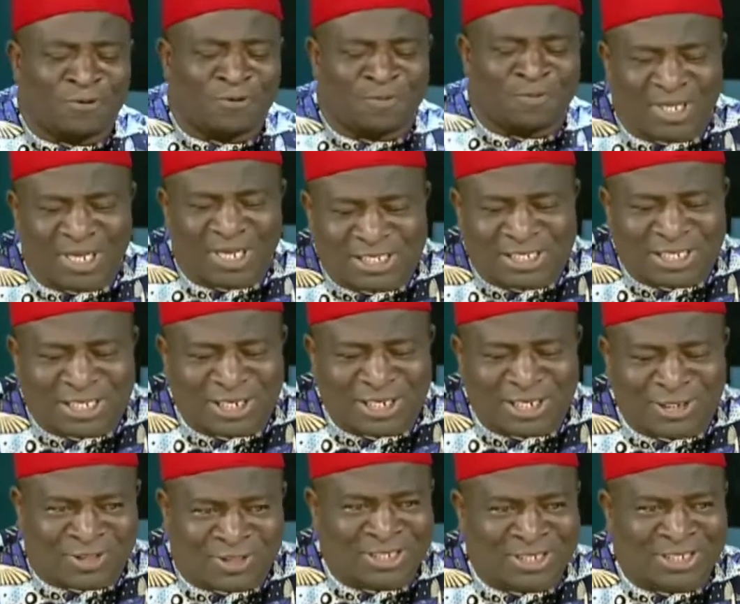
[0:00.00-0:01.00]
getting
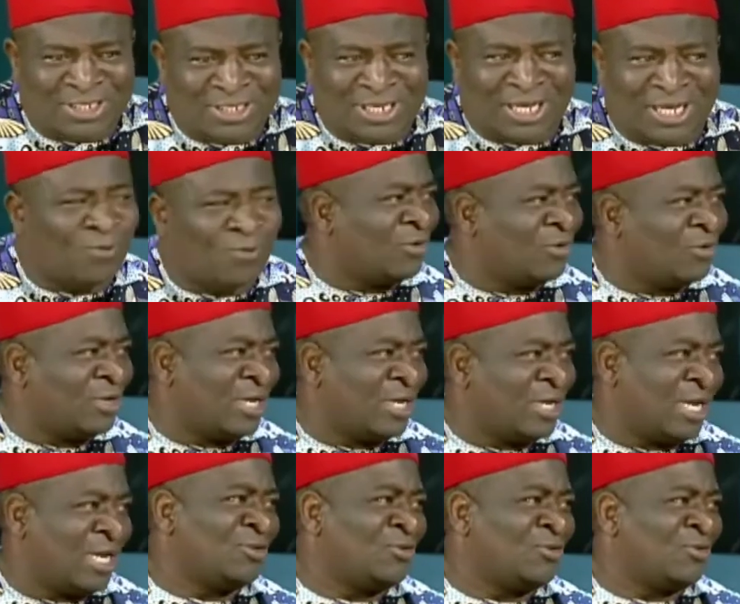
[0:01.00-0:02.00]
into things I don't want to get
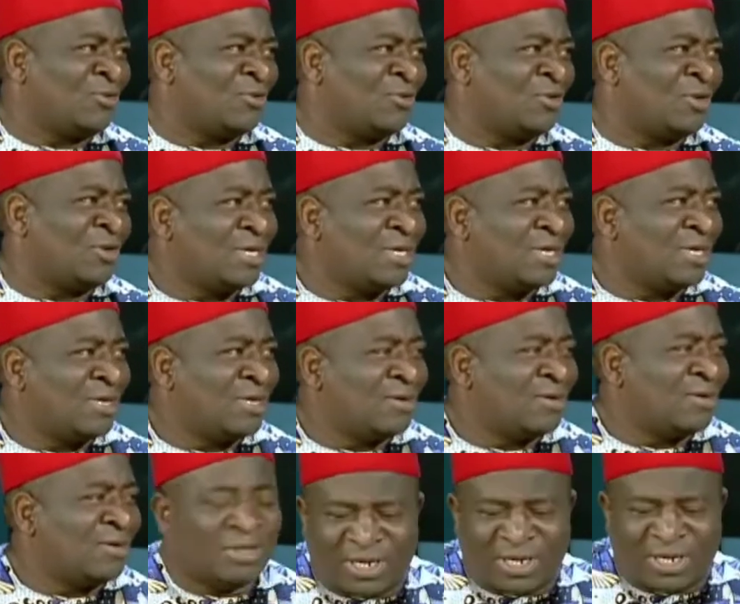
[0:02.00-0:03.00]
into.
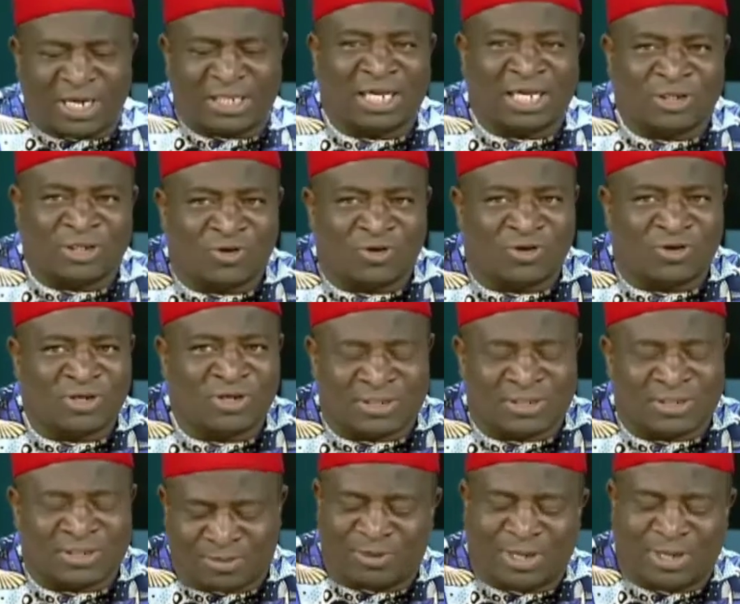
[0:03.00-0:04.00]
But be rest assured that
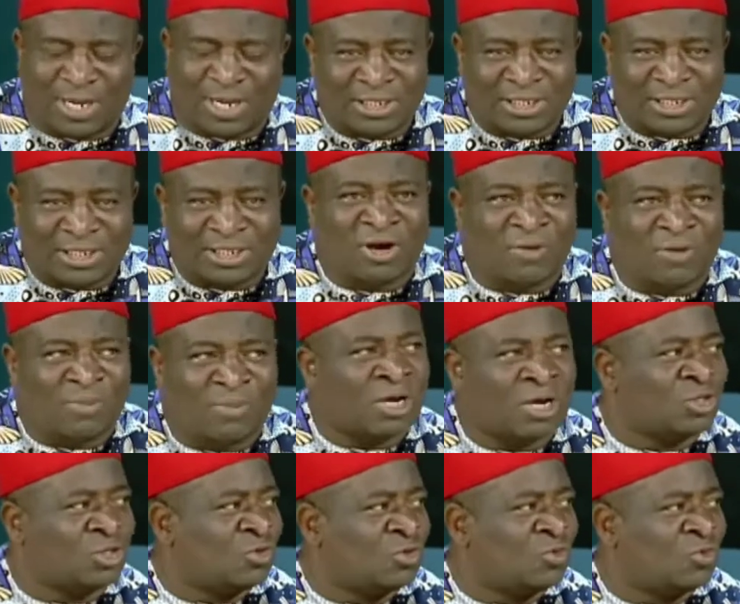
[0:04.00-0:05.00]
Atiku Abubakar
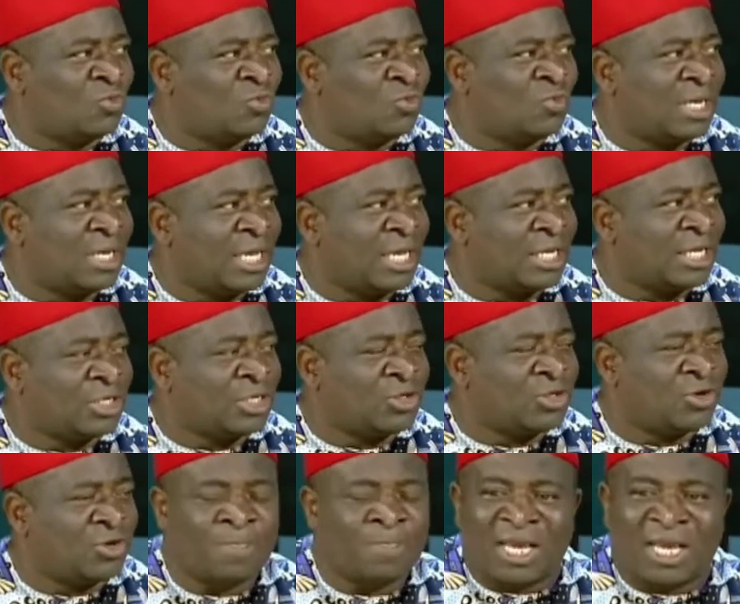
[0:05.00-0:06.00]
is going to win the election,
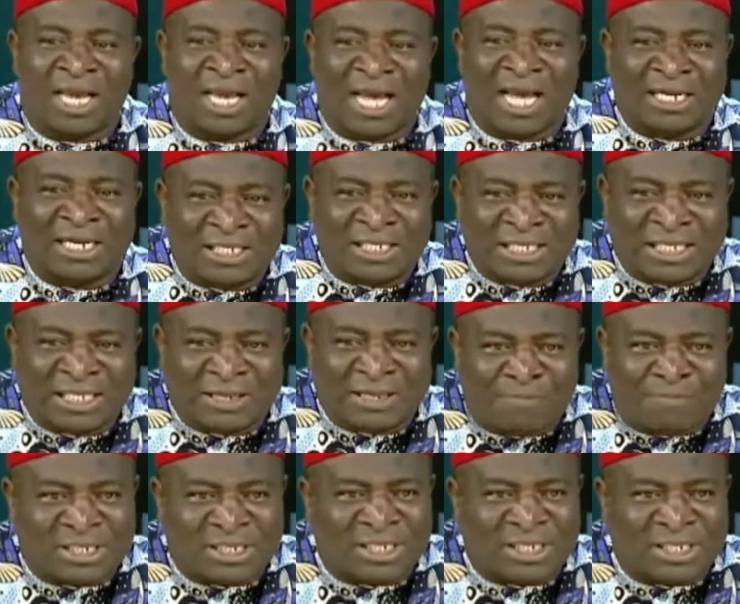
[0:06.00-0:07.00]
and it's in the
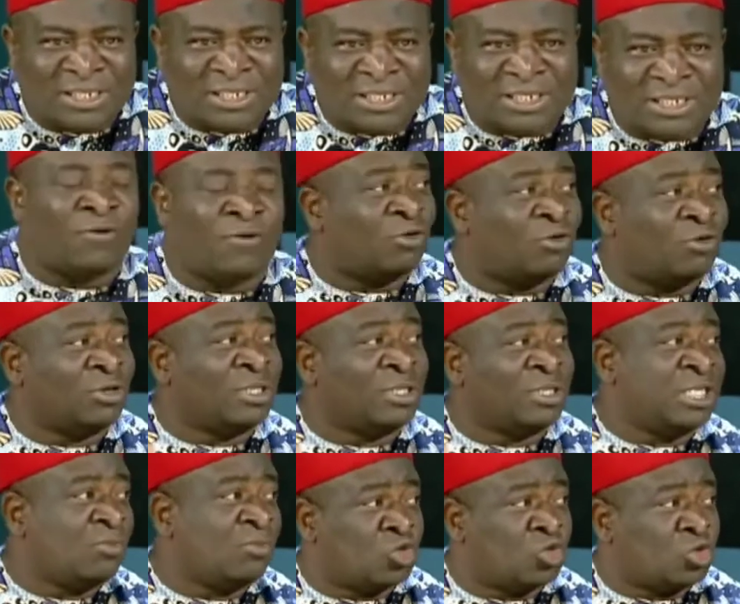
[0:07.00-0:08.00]
best interest of
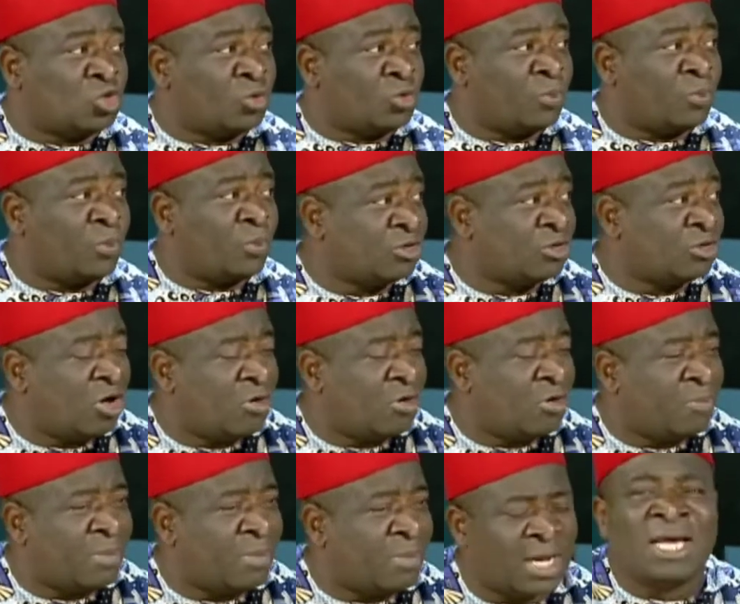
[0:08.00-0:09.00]
Igbo to support Atiku
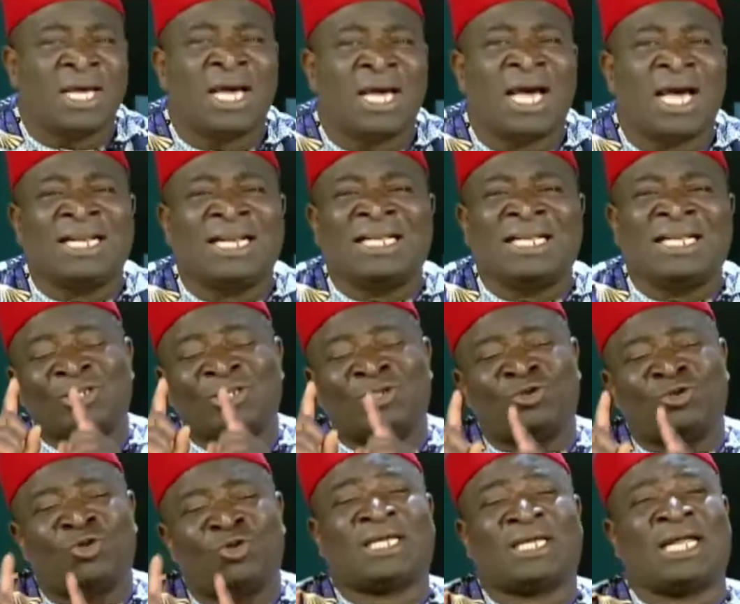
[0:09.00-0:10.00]
Abubakar. And he's the
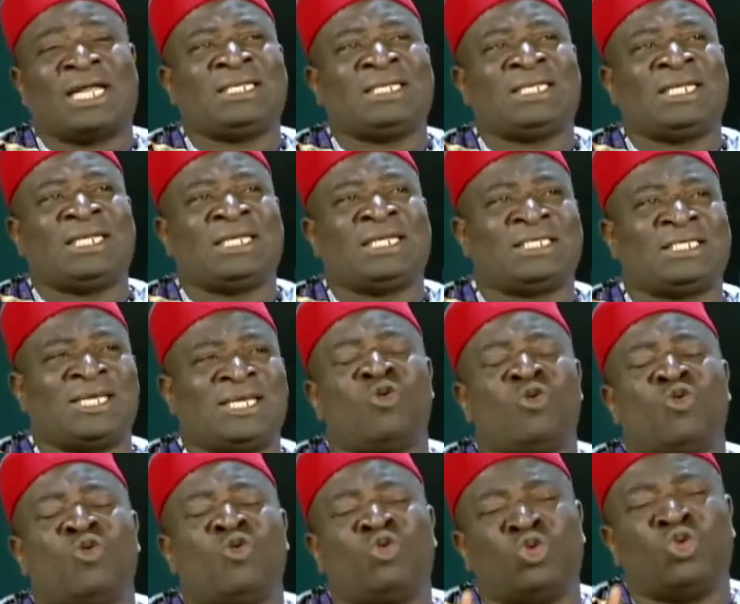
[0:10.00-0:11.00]
only candidate
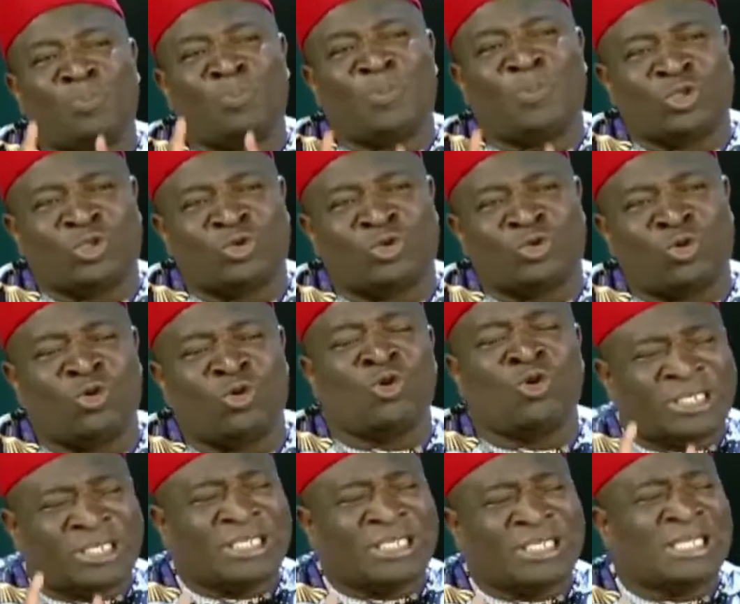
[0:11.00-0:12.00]
who speaks to
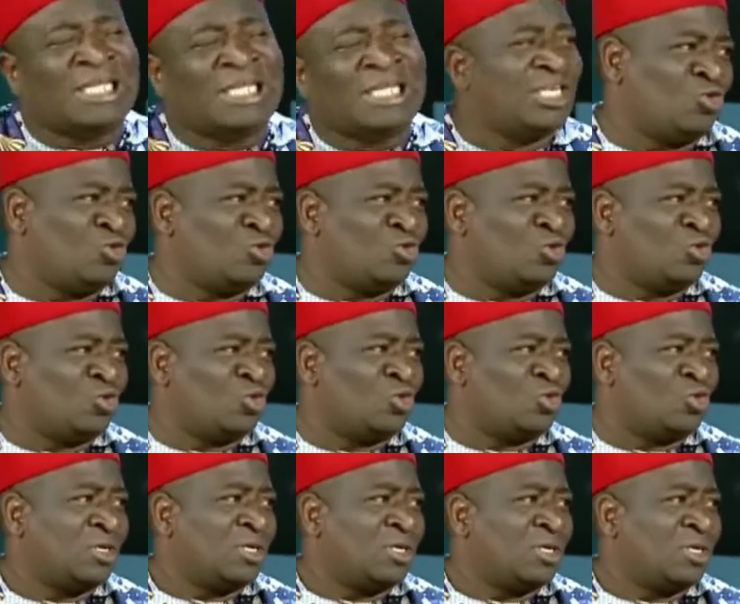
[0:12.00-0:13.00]
the issues
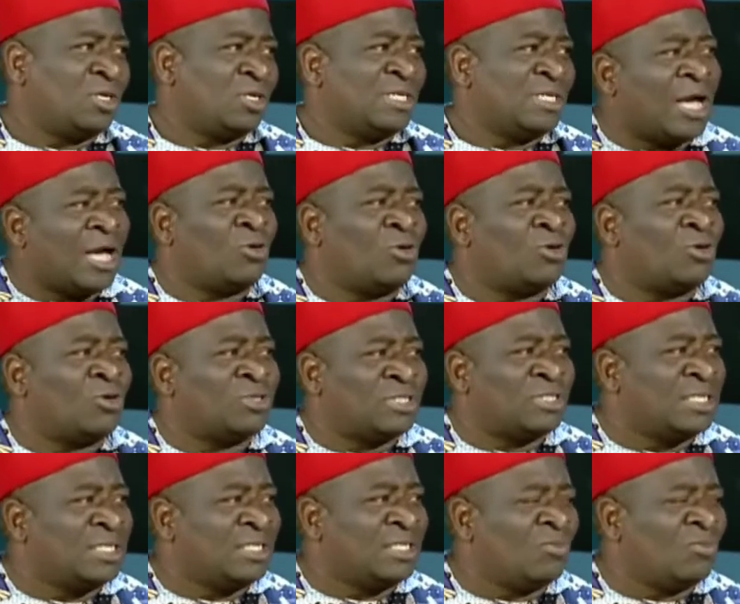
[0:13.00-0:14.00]
that are
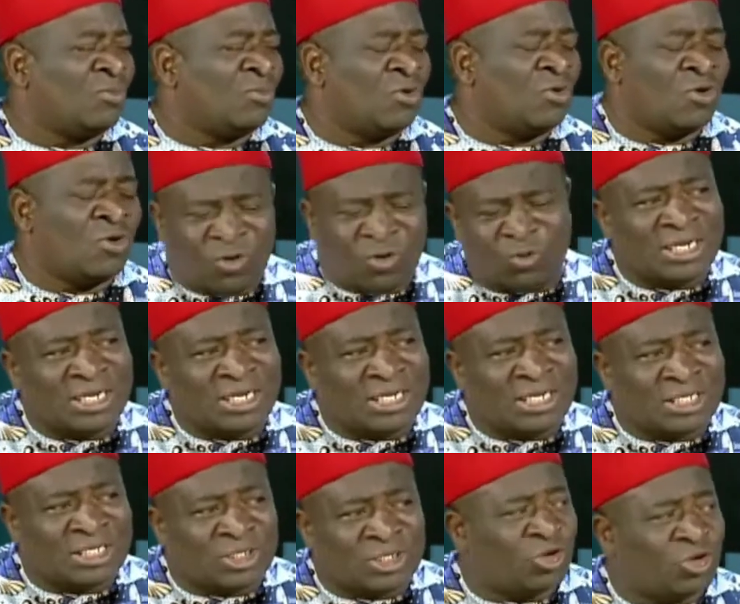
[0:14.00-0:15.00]
concerning Igbo. We need
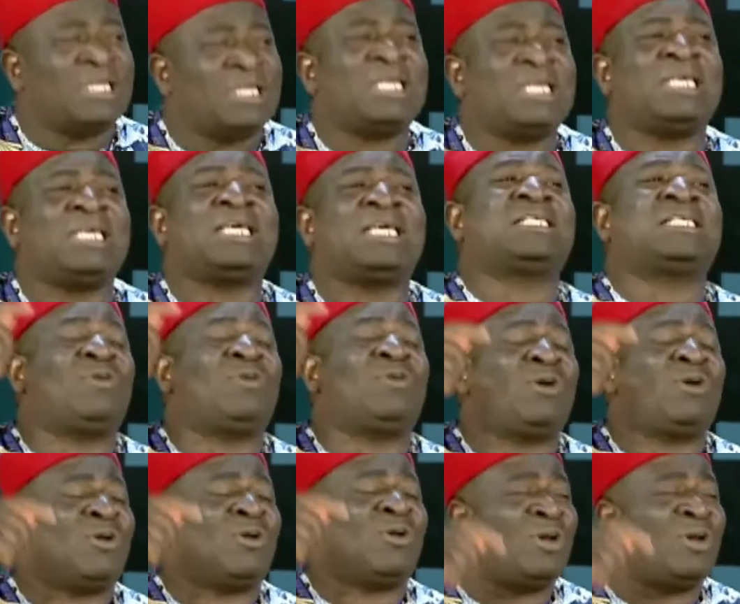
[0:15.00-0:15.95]
restructuring. He has even